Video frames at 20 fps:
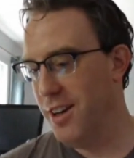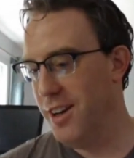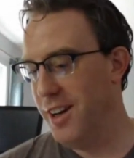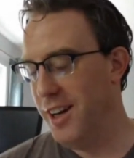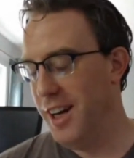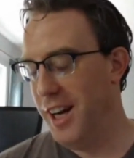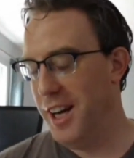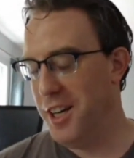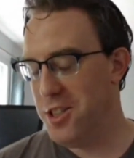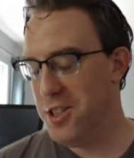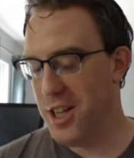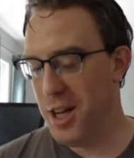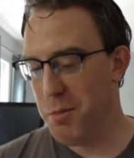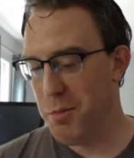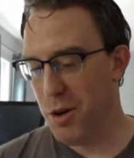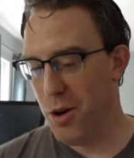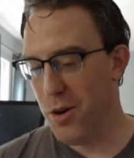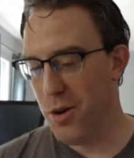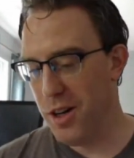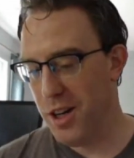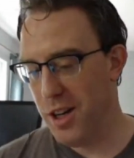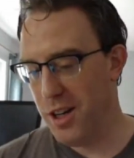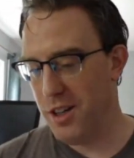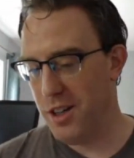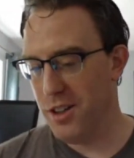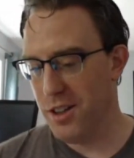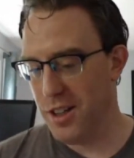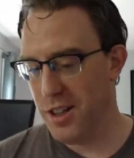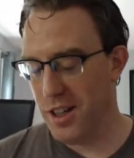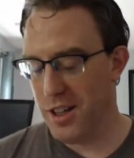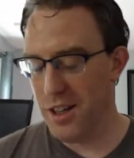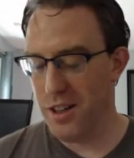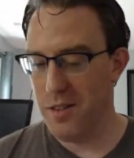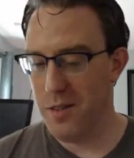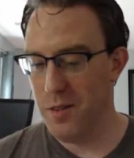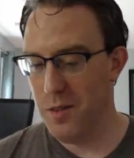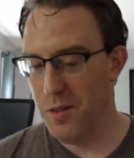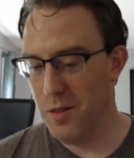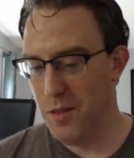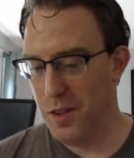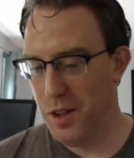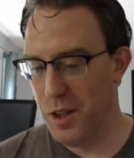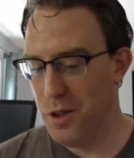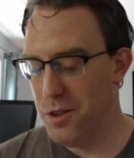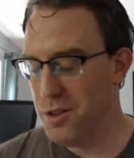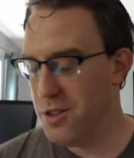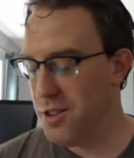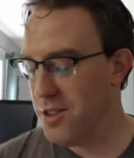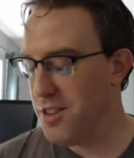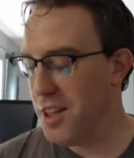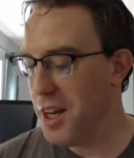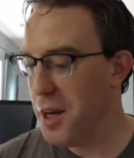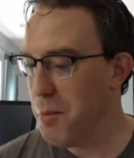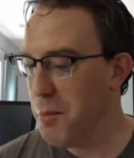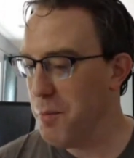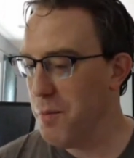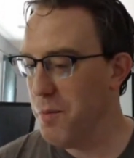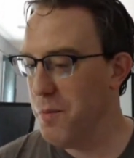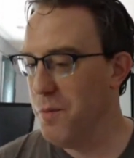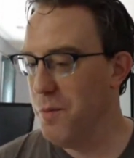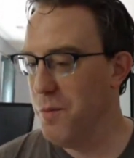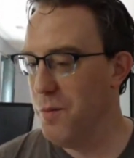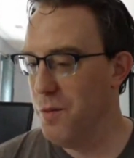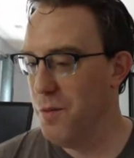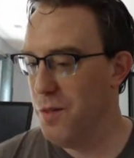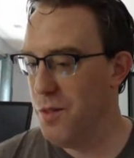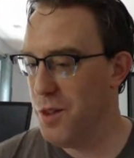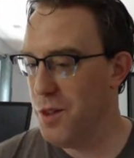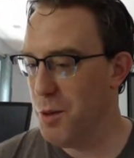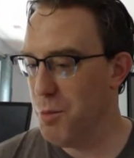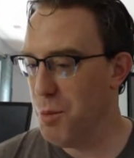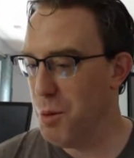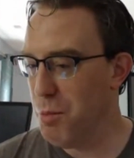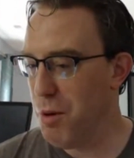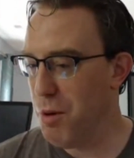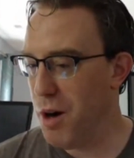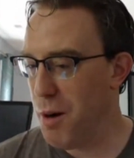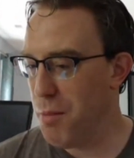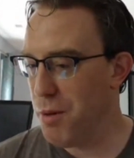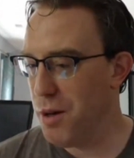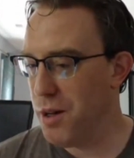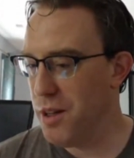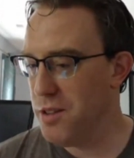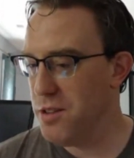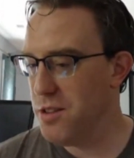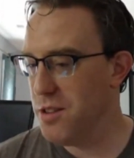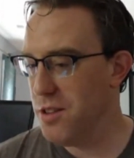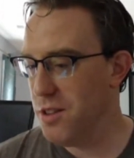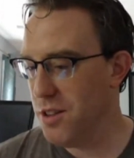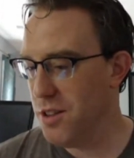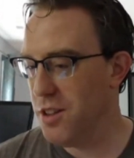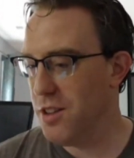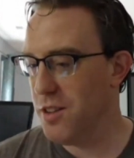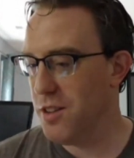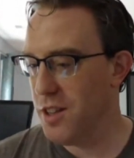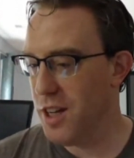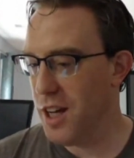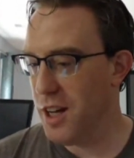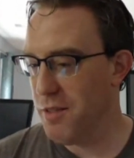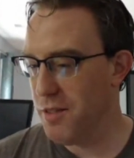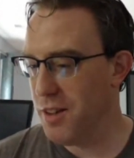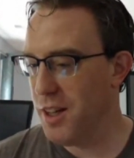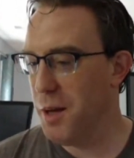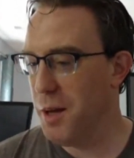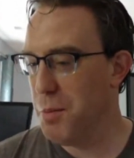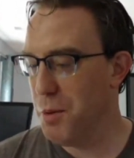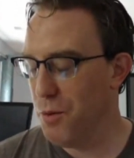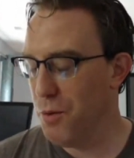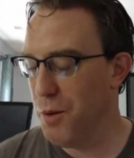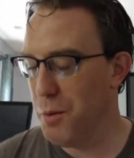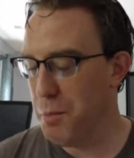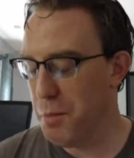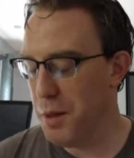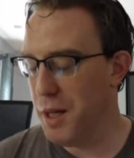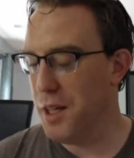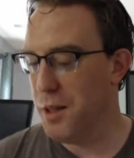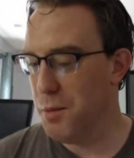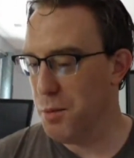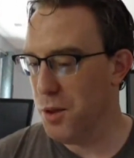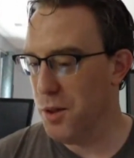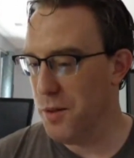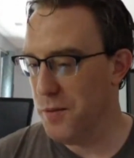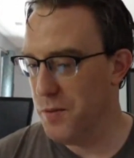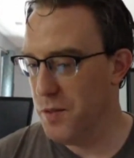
each time going in, you're going to use the same thermal properties, and you can kind of keep it repeatable.